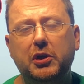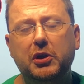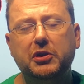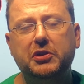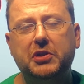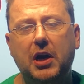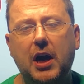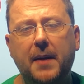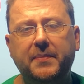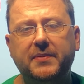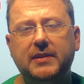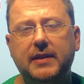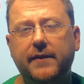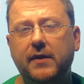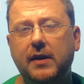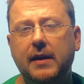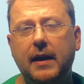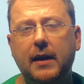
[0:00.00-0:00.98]
are your top
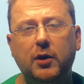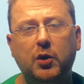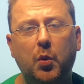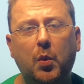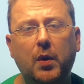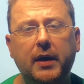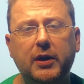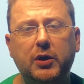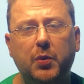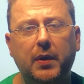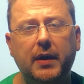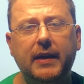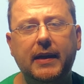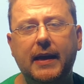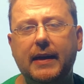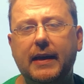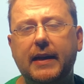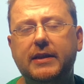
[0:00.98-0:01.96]
7
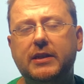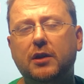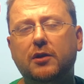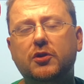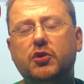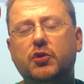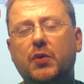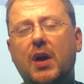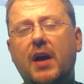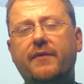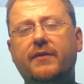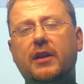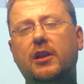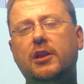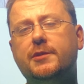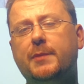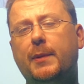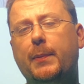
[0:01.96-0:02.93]
2020 NHL draft
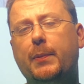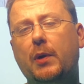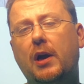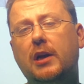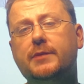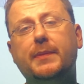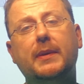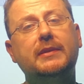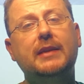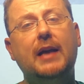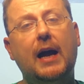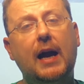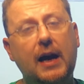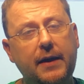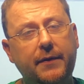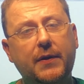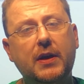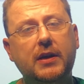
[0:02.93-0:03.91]
eligible prospects
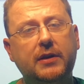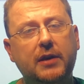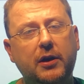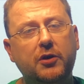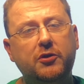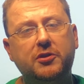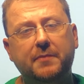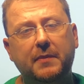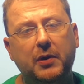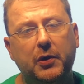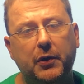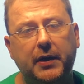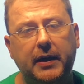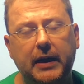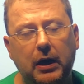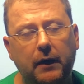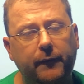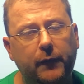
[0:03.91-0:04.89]
I think that you should be
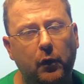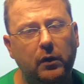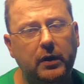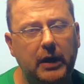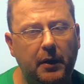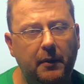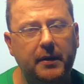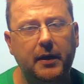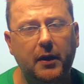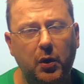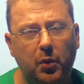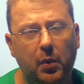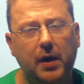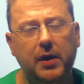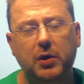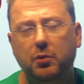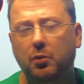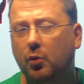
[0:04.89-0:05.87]
looking out for. Now, another
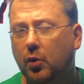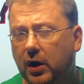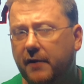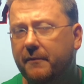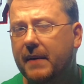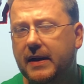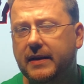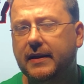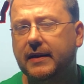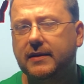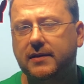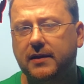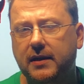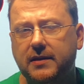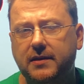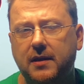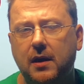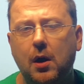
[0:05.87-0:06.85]
one who would have made this
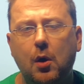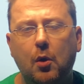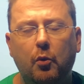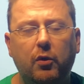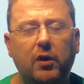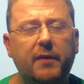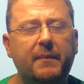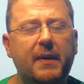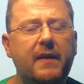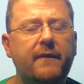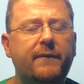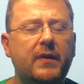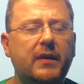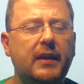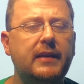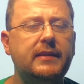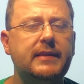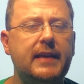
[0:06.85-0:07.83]
list would have been
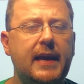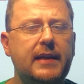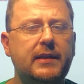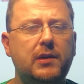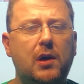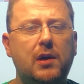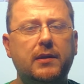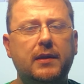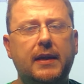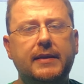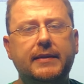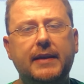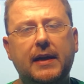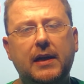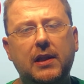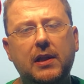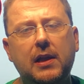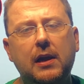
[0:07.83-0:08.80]
Finland's Anton
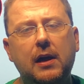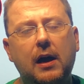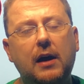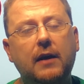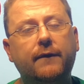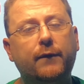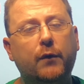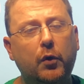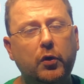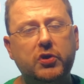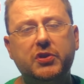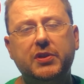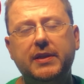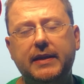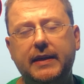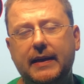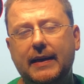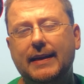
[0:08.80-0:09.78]
Lundell.
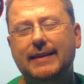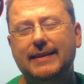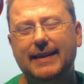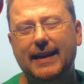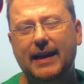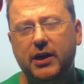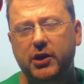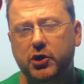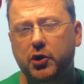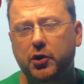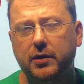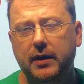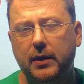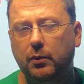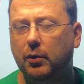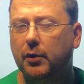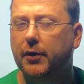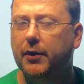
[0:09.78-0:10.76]
Unfortunately, he is injured
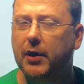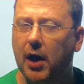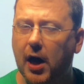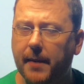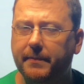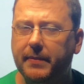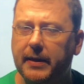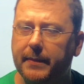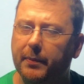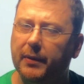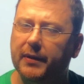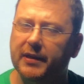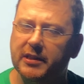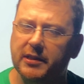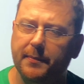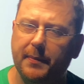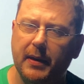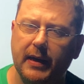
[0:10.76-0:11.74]
and will not be
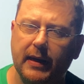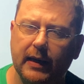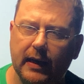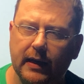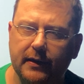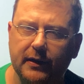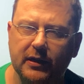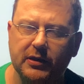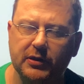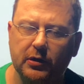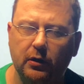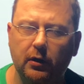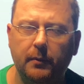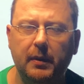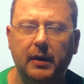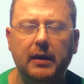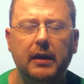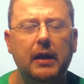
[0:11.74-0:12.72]
participating in this
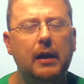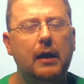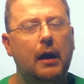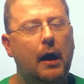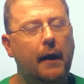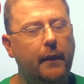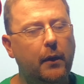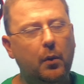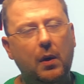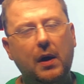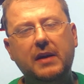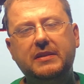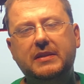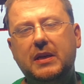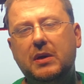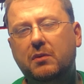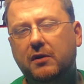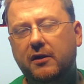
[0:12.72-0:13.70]
tournament. Otherwise,
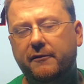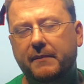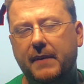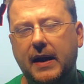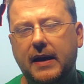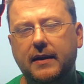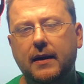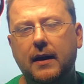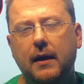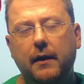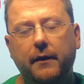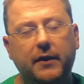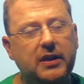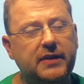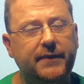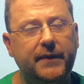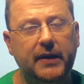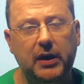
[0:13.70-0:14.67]
he would have made
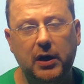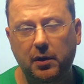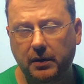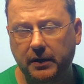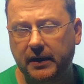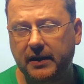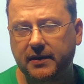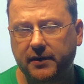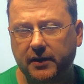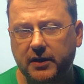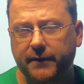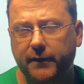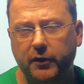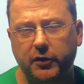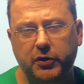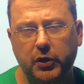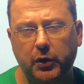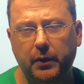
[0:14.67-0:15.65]
this video and this list
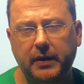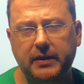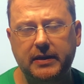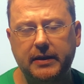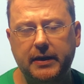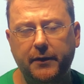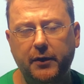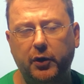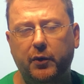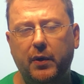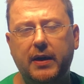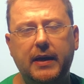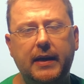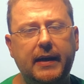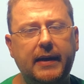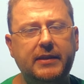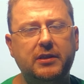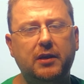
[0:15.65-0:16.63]
for sure. He's another great
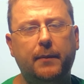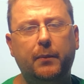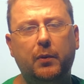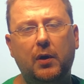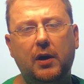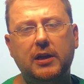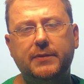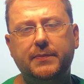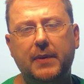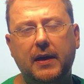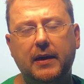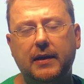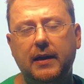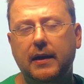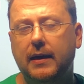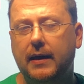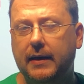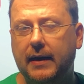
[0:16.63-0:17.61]
NHL prospect,
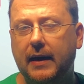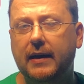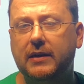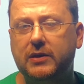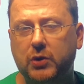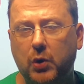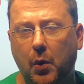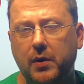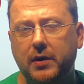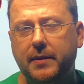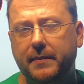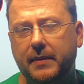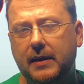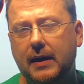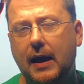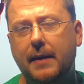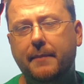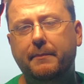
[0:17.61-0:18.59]
and that is going to
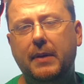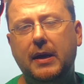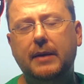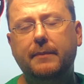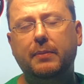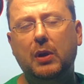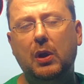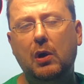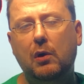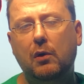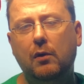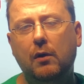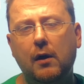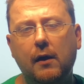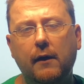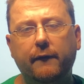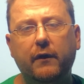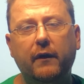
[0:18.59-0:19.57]
be a big blow
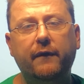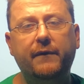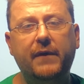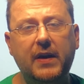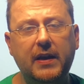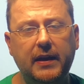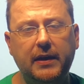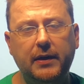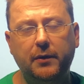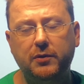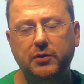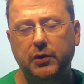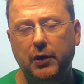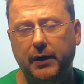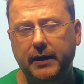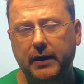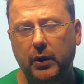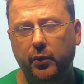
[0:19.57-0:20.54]
for Finland, who's
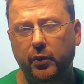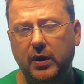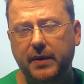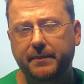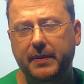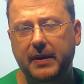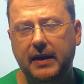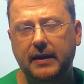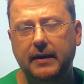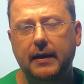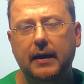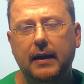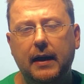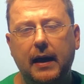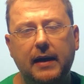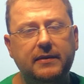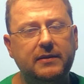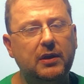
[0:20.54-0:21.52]
looking to repeat
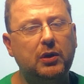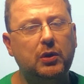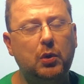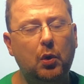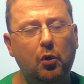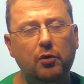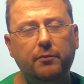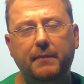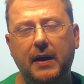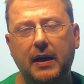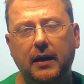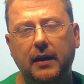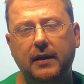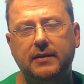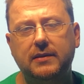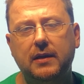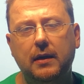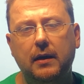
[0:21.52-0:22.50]
as the gold
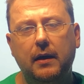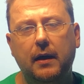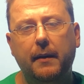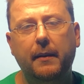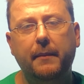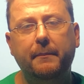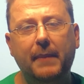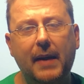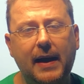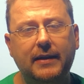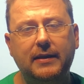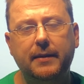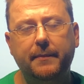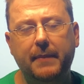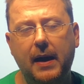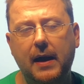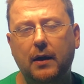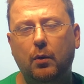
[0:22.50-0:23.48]
medalist in
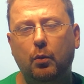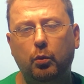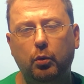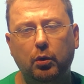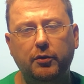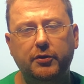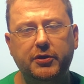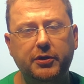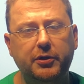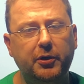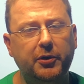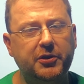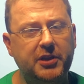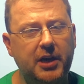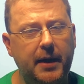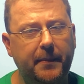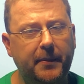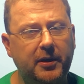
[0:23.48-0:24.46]
back-to-back World Junior
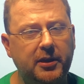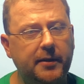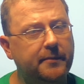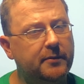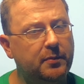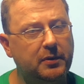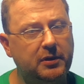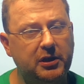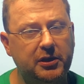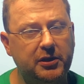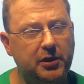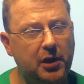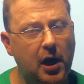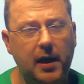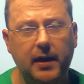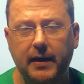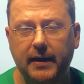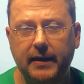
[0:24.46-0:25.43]
Championships, which is
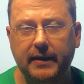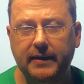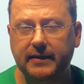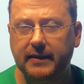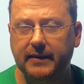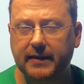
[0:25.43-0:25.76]
not an easy